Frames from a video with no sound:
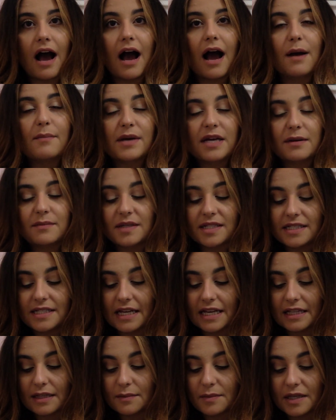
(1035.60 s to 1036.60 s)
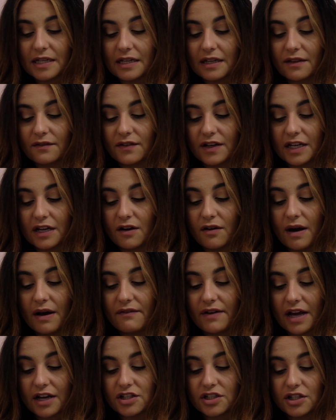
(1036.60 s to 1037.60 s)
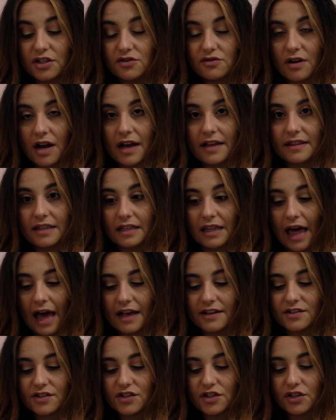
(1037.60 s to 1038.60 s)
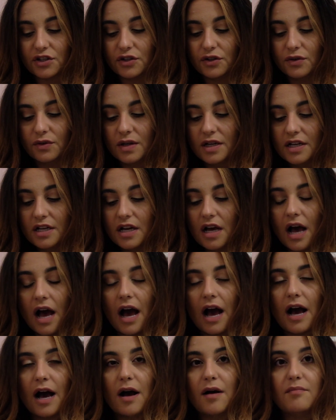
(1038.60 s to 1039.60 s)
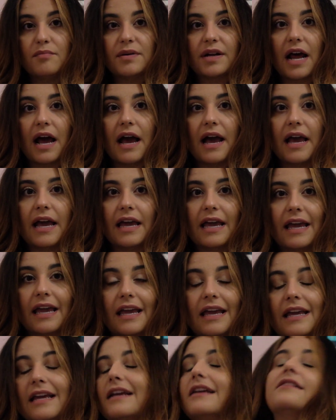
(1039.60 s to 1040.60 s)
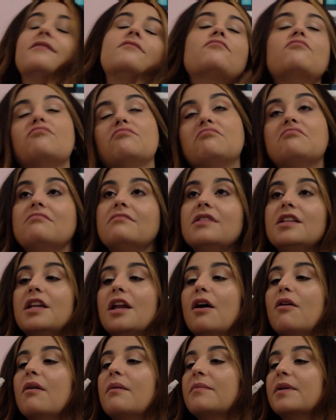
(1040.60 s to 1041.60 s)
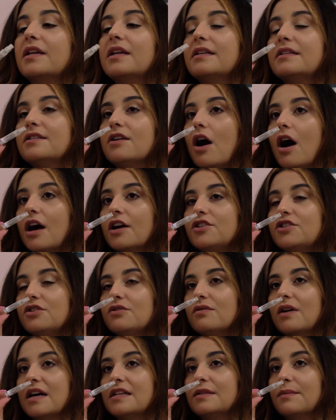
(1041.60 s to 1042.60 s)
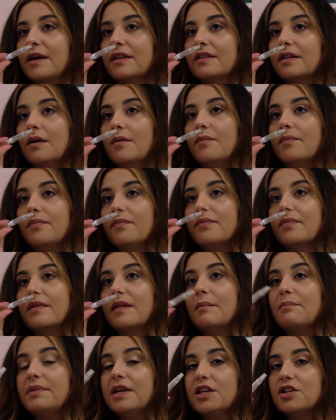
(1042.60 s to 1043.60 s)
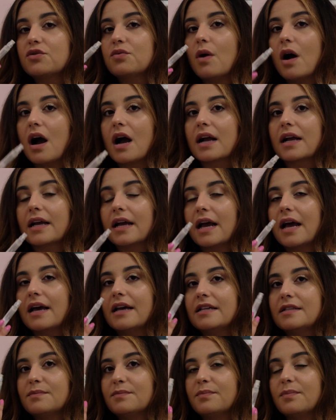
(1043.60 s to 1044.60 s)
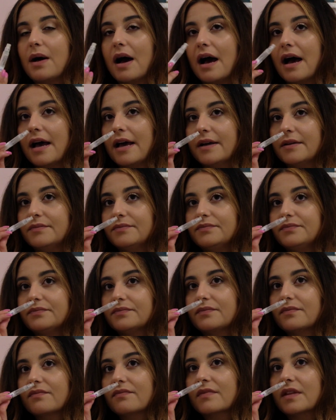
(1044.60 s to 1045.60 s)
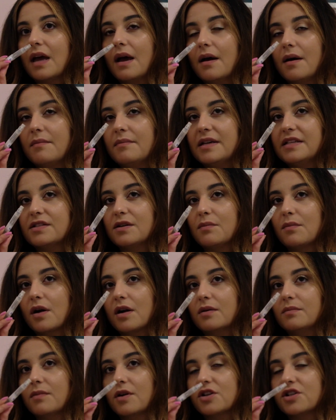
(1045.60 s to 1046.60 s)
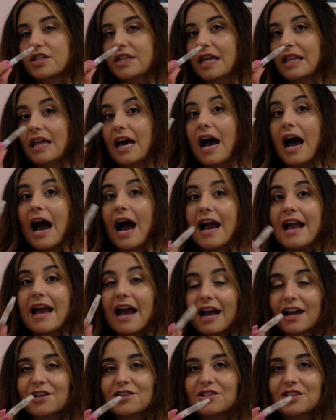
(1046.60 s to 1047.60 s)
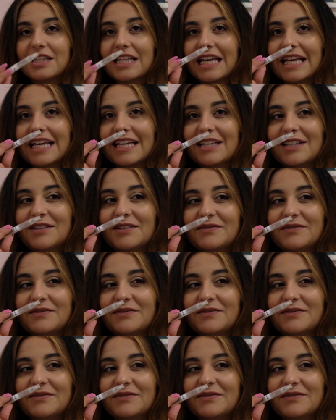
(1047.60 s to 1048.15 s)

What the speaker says: made a mistake at the beginning of the video. I've actually tried the last two, but I'm gonna talk to you guys about them. Beach Walk is by Maison Martin Margiela. I actually,